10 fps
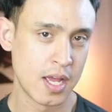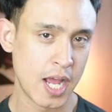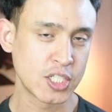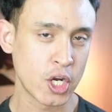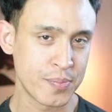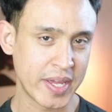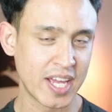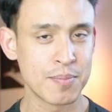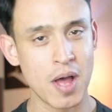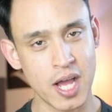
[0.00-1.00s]
I started
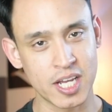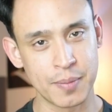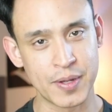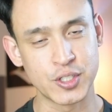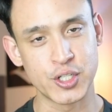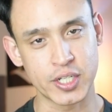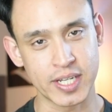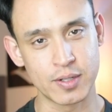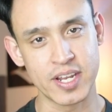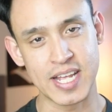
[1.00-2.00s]
making a mock-up and took
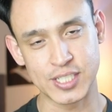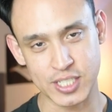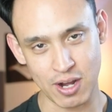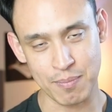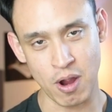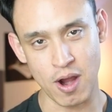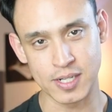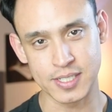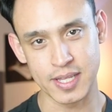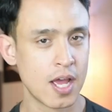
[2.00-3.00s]
in the necessary
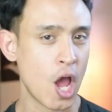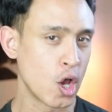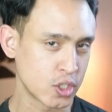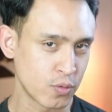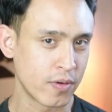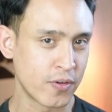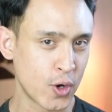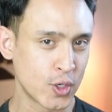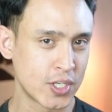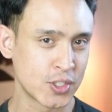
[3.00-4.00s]
parts, and I also
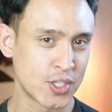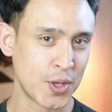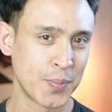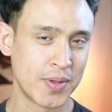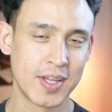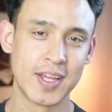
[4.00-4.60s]
referred to some